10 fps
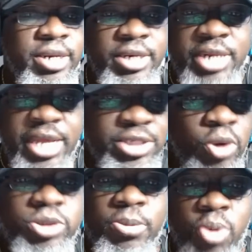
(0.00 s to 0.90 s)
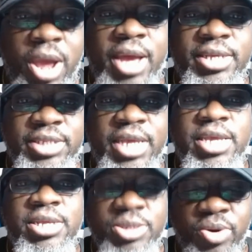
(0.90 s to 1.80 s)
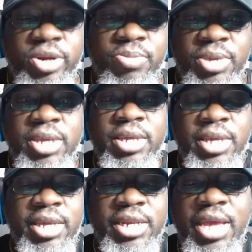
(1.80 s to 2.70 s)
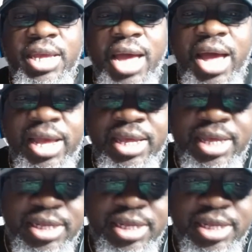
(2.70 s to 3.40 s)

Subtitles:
that's no surprise that he's going to be that guy.